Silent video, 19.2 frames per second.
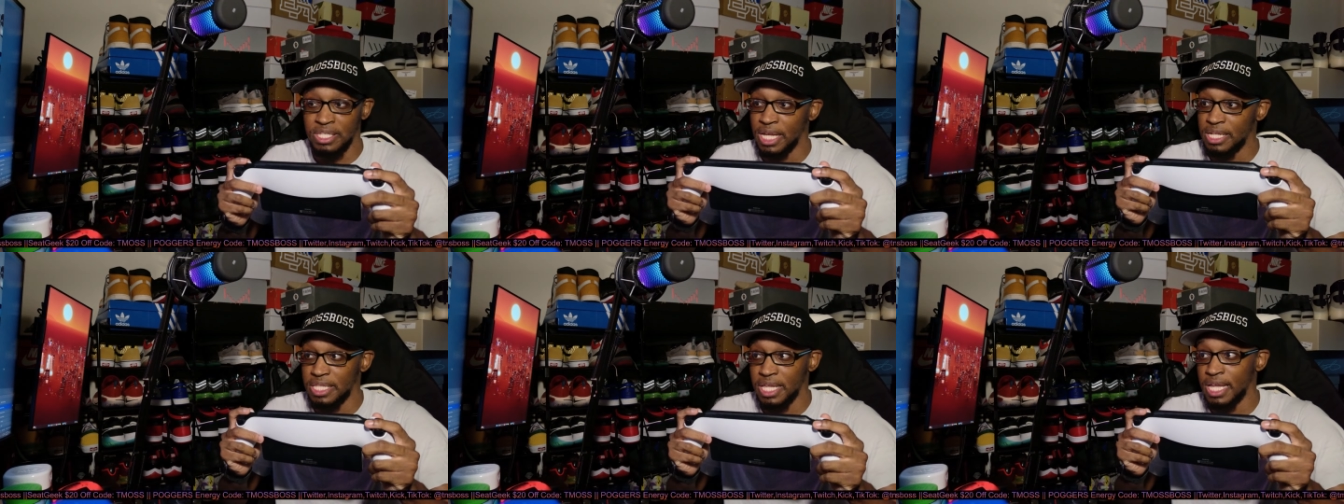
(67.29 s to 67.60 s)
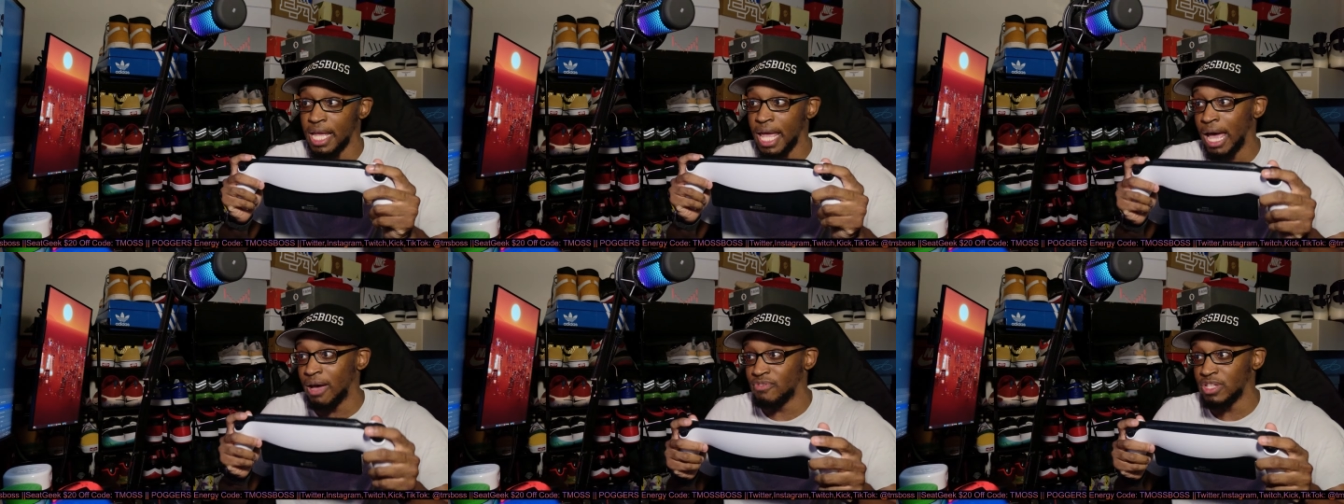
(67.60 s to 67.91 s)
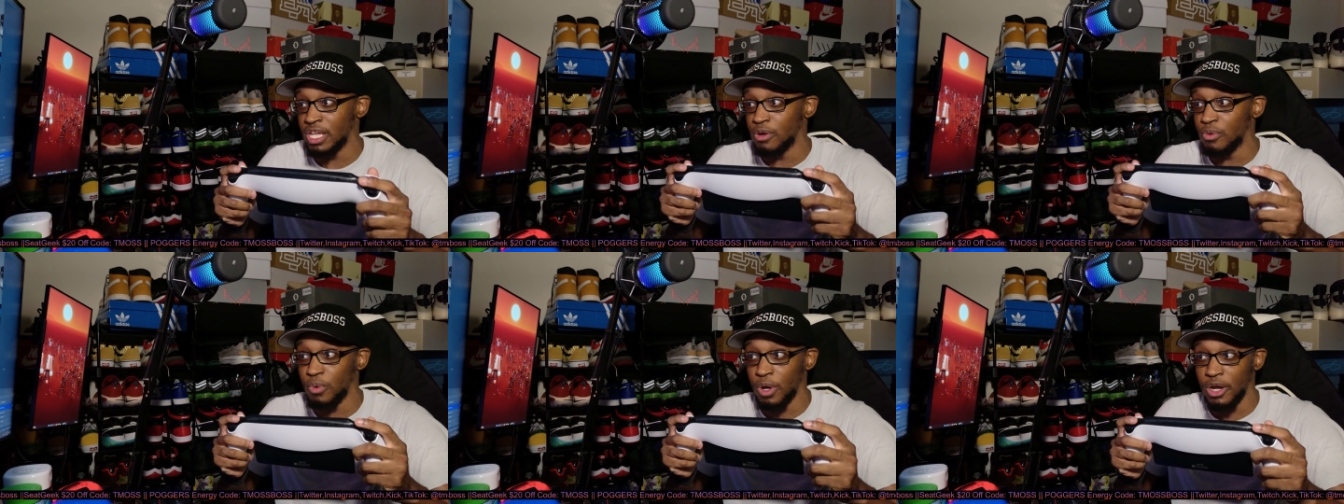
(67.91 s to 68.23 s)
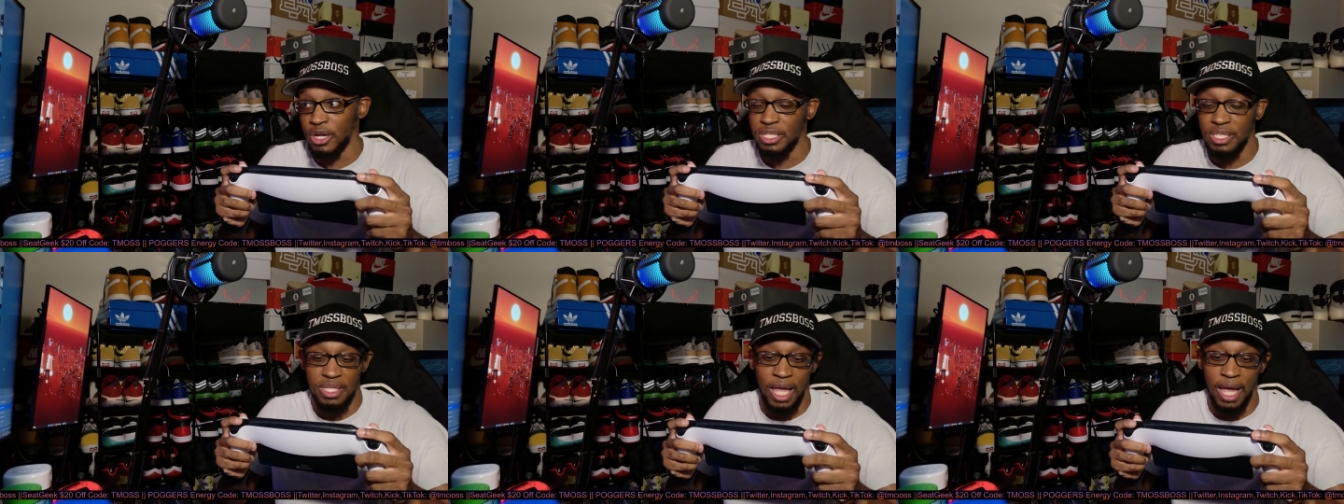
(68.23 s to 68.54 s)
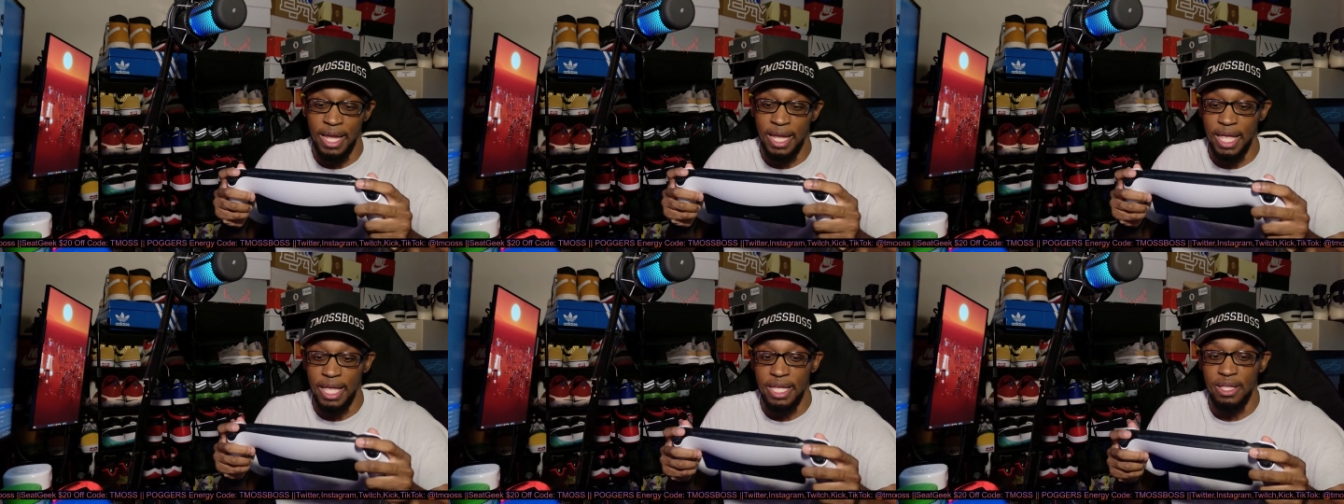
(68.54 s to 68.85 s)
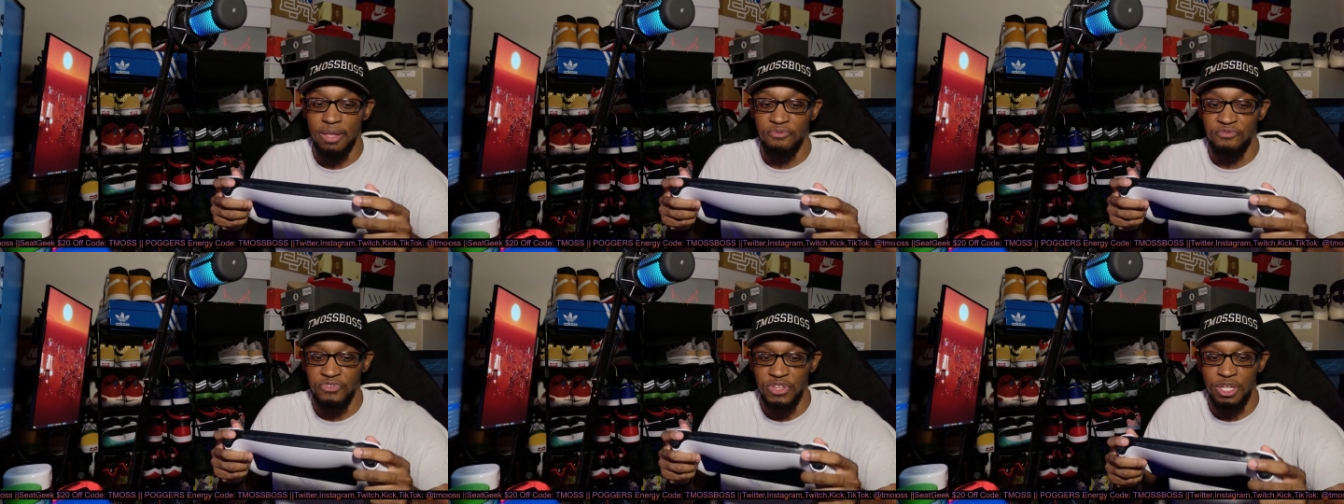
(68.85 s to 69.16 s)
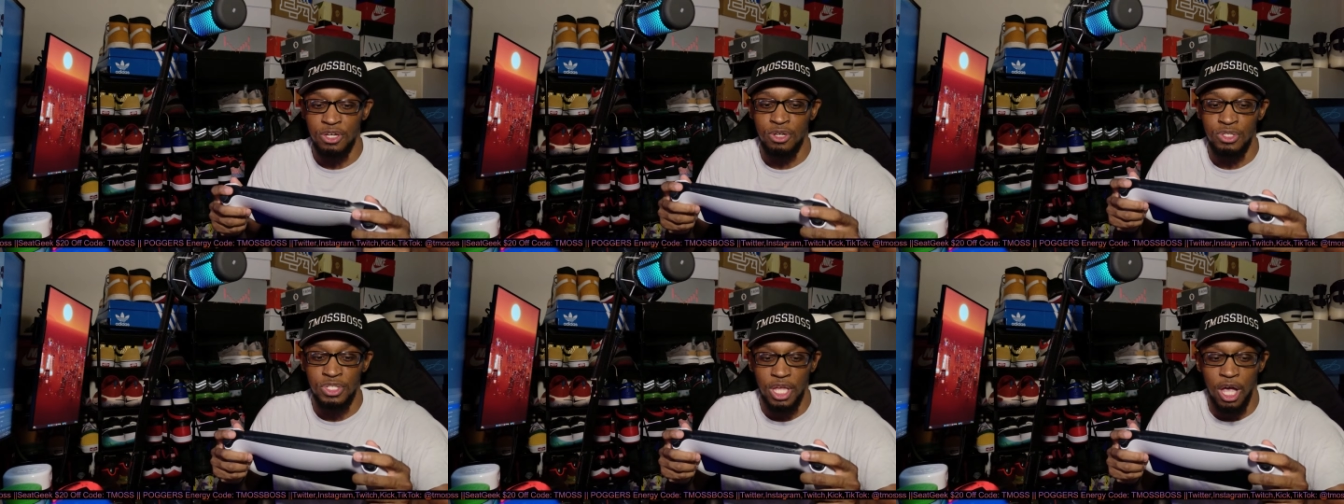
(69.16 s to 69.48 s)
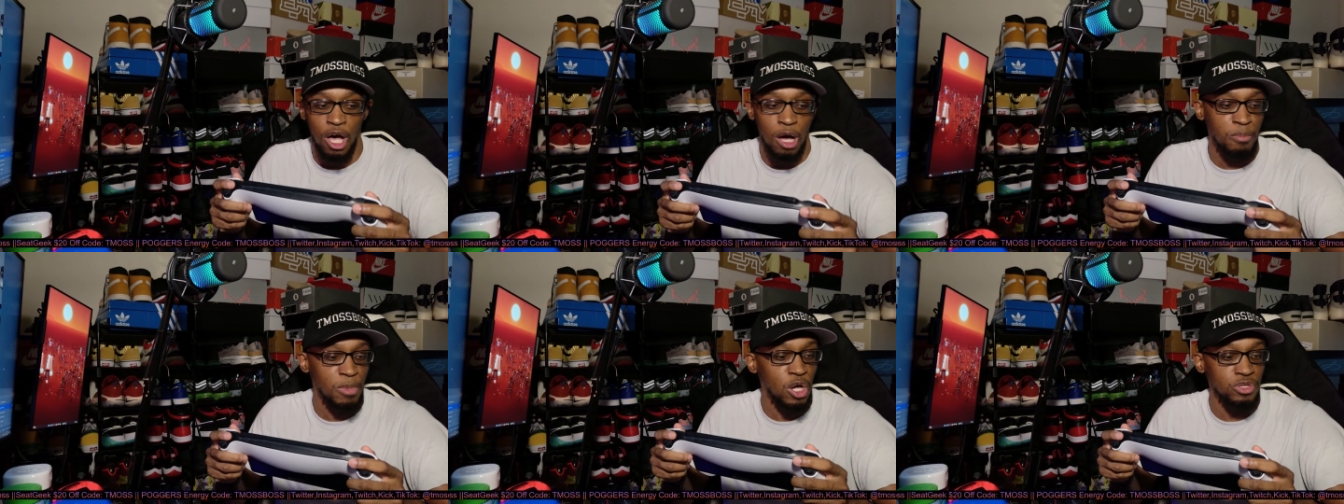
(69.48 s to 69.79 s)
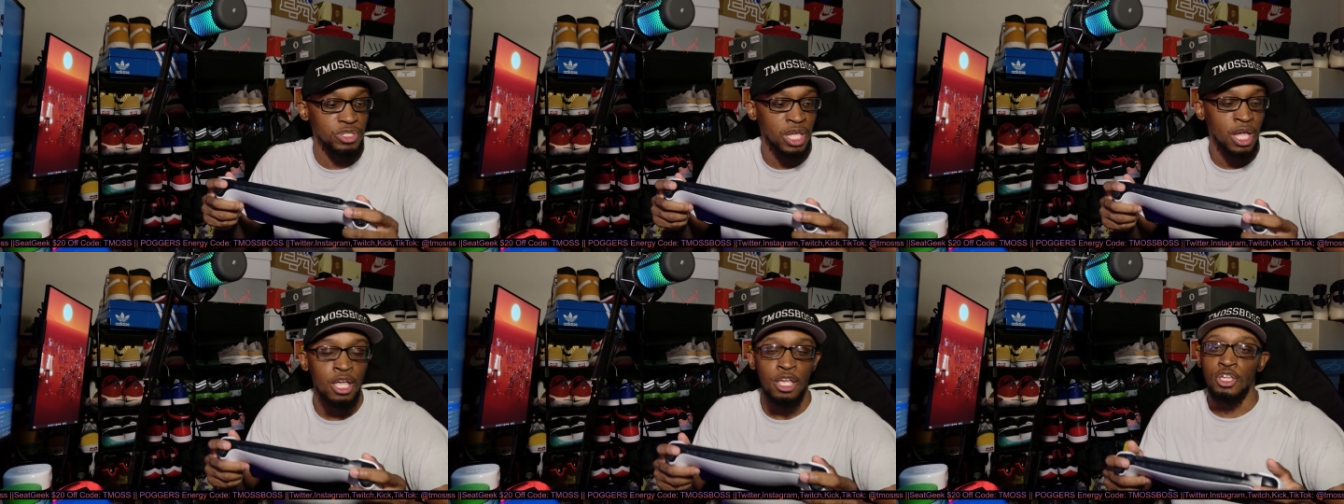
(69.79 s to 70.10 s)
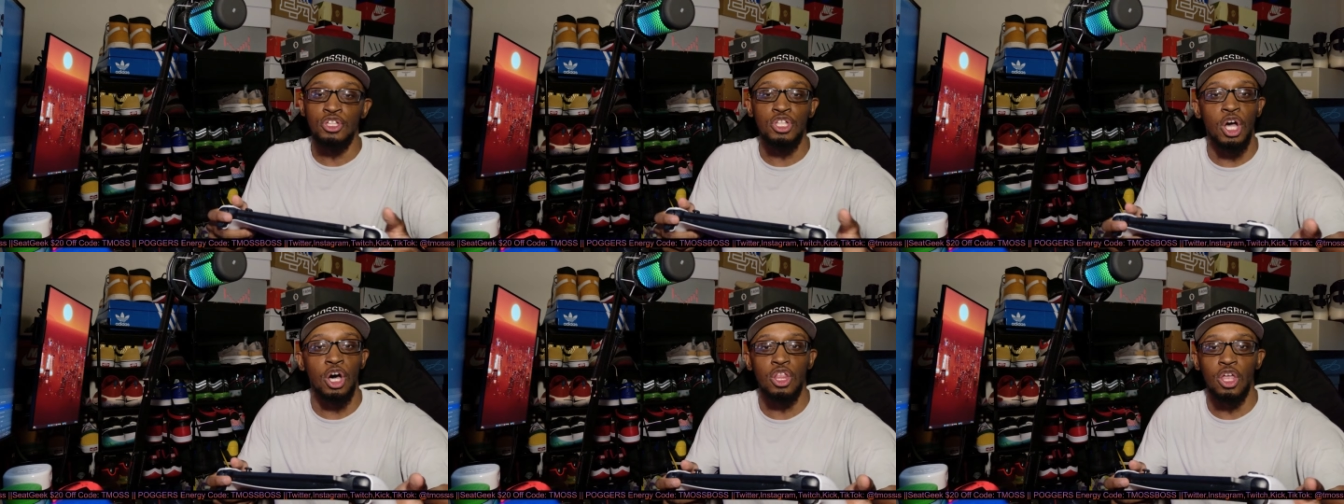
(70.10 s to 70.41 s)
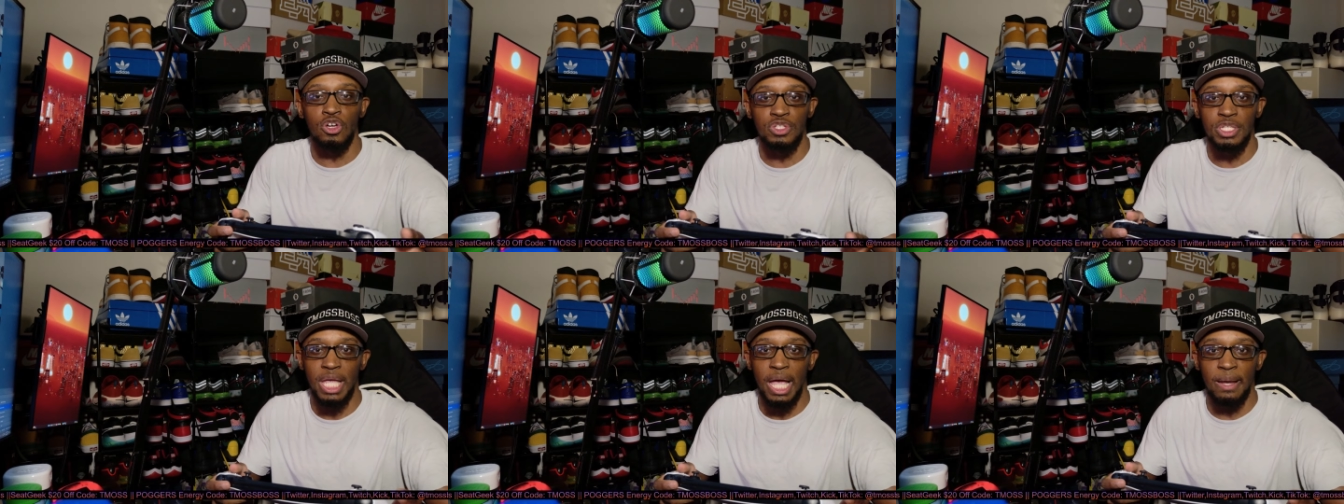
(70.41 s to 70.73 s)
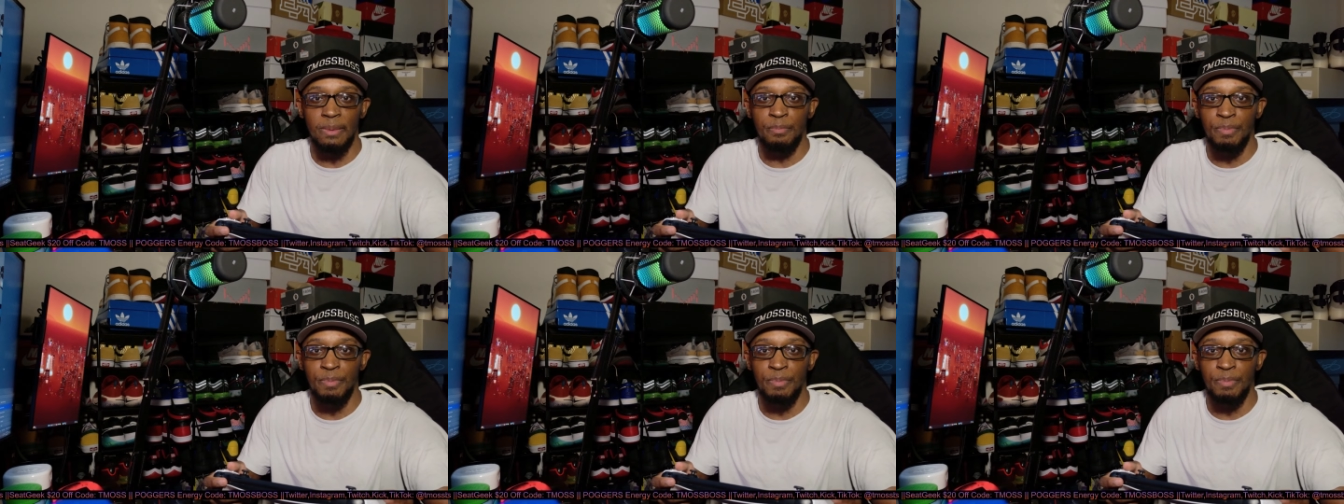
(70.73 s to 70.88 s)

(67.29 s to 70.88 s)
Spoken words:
I think having it where it's, like, it feels almost, you know, those, like,